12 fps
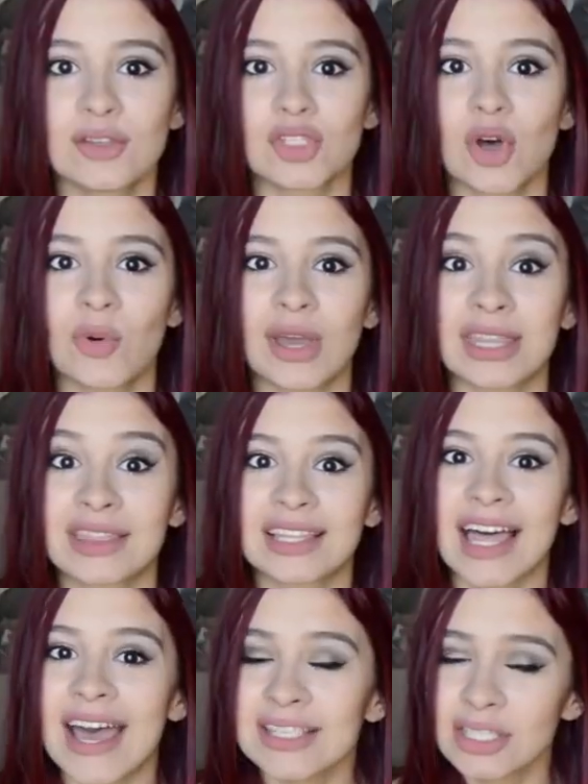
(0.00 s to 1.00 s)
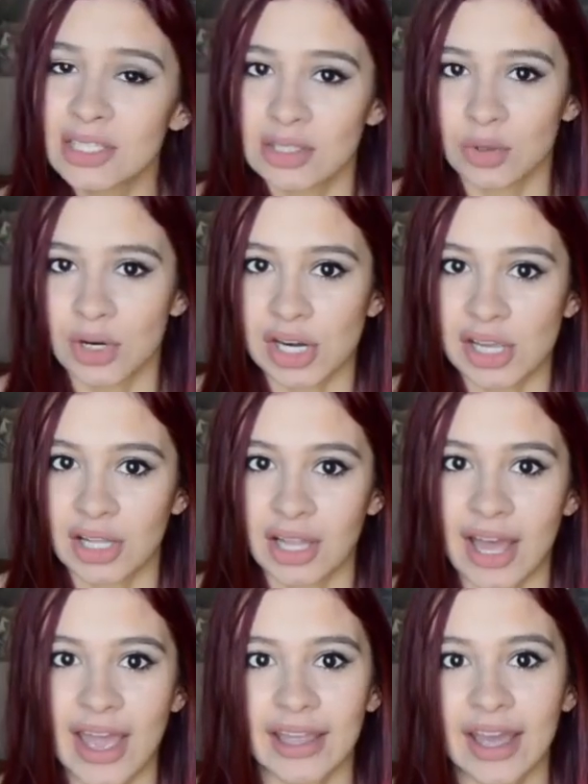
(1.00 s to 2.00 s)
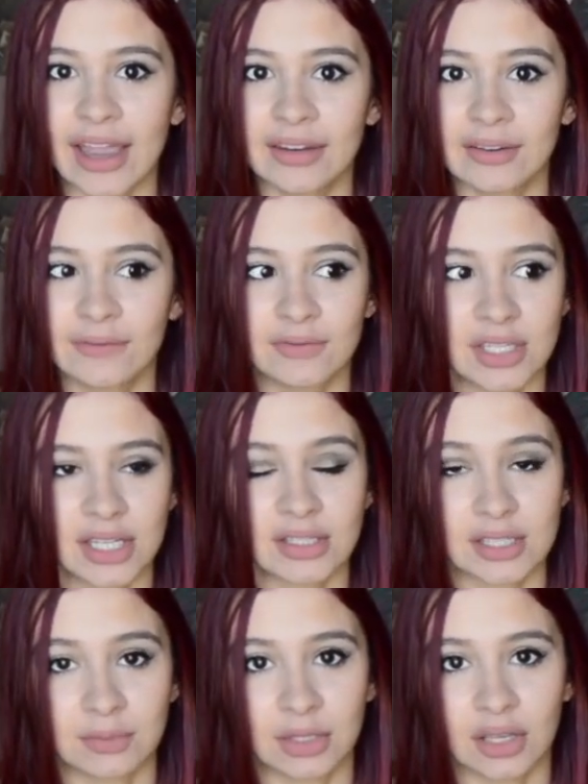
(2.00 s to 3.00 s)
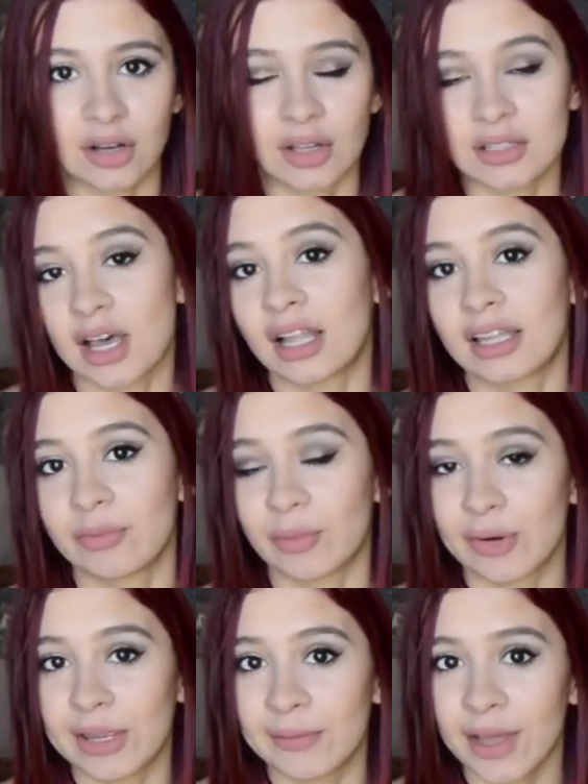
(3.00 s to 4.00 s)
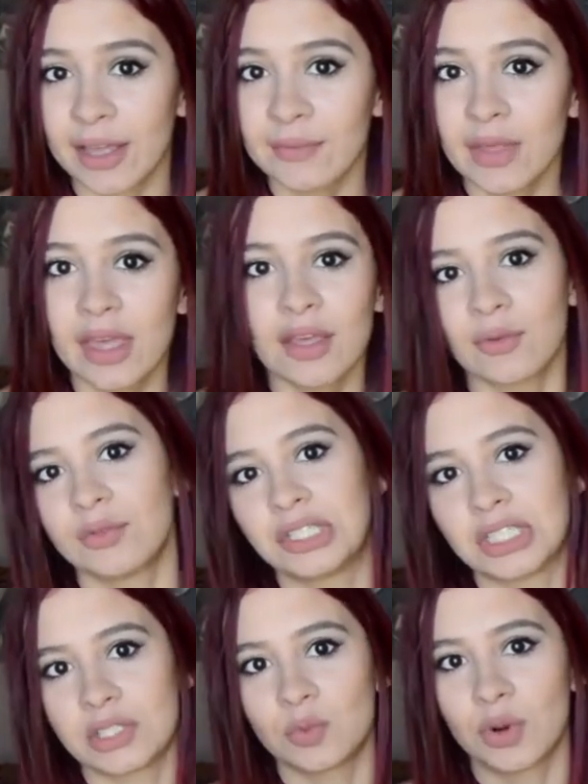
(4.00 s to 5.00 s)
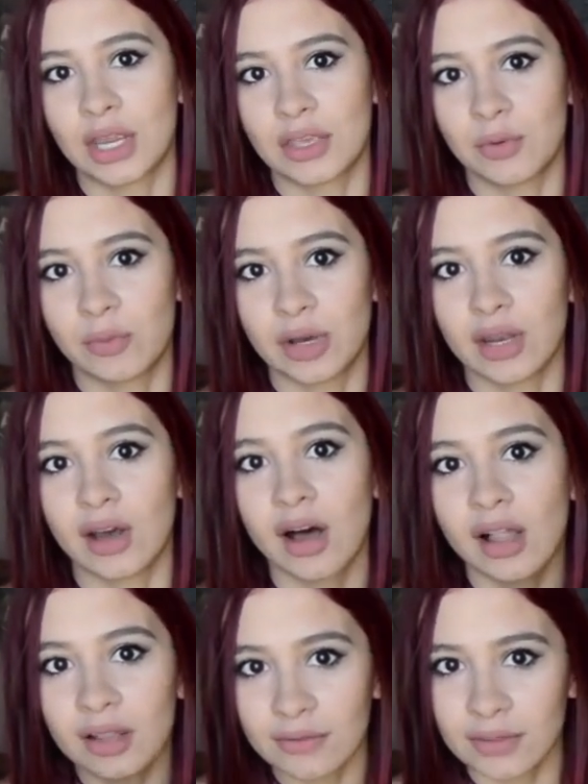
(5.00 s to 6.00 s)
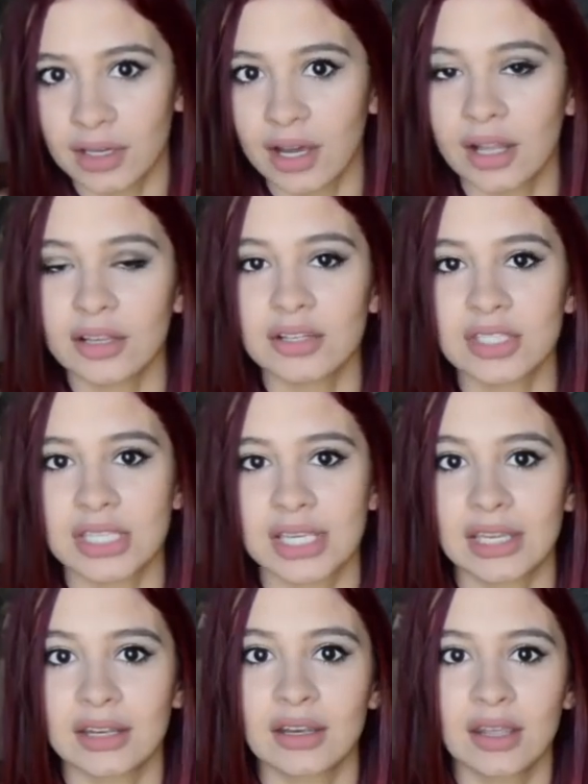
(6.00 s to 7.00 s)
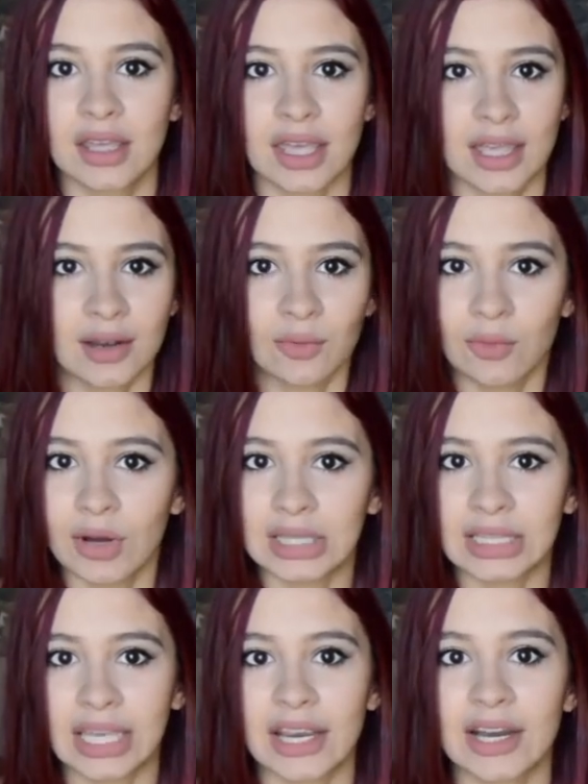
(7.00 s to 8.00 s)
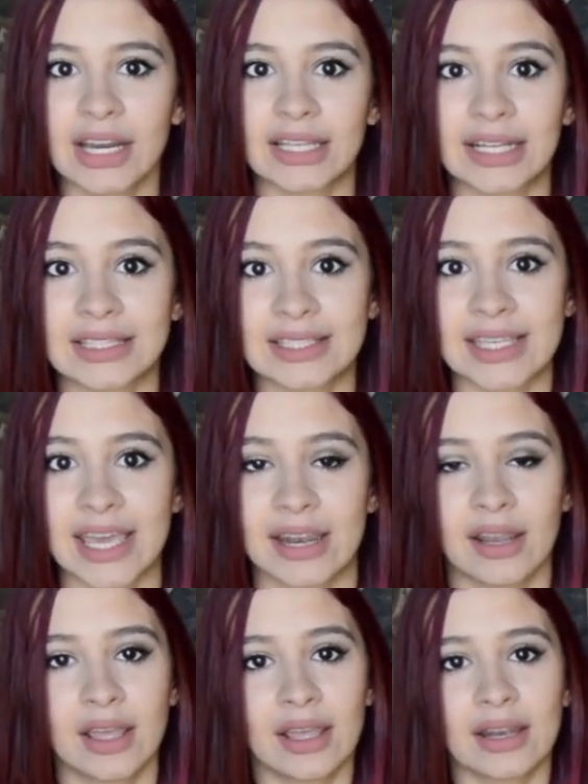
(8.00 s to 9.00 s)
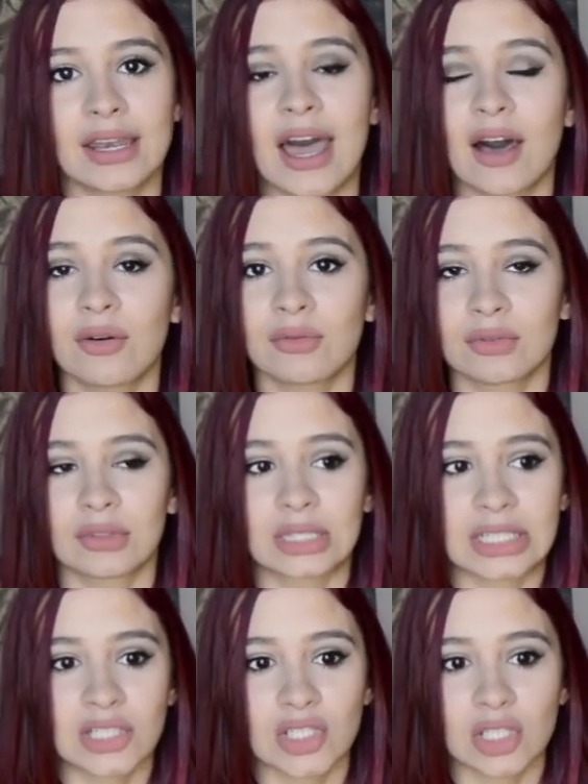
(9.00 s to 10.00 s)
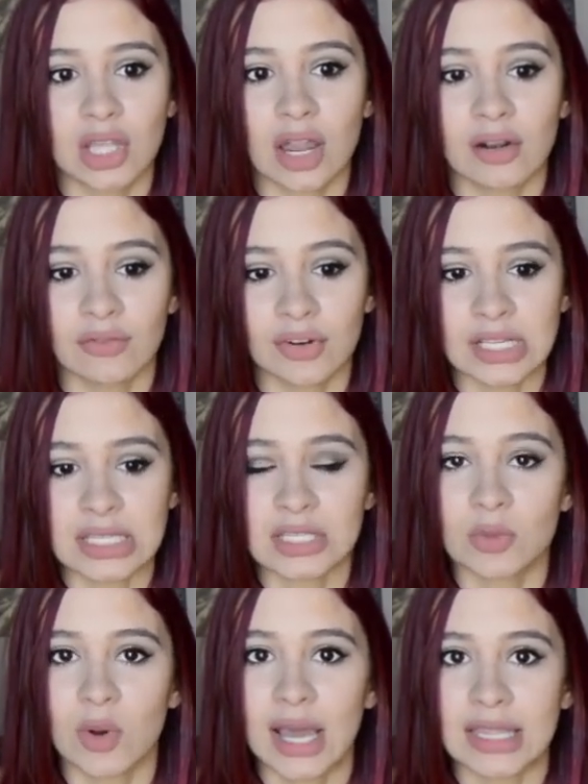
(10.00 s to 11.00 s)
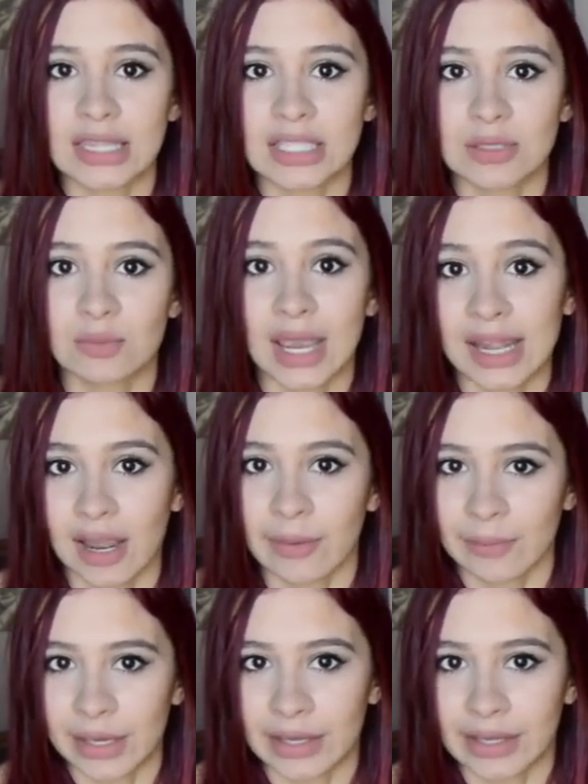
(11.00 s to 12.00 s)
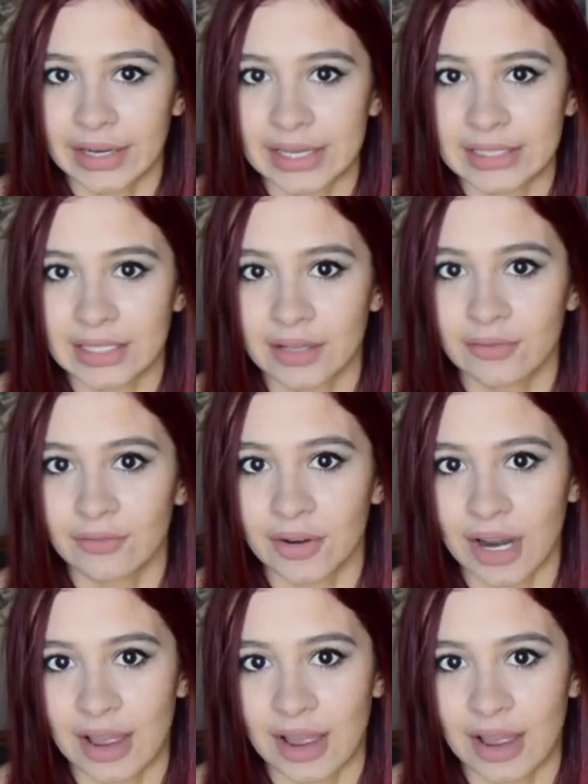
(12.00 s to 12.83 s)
So in the last tutorial I kind of did something called a la prima, which is where you put all of the colors in one layer and that's it. Now there's a lot of reasons why this might not be a good idea for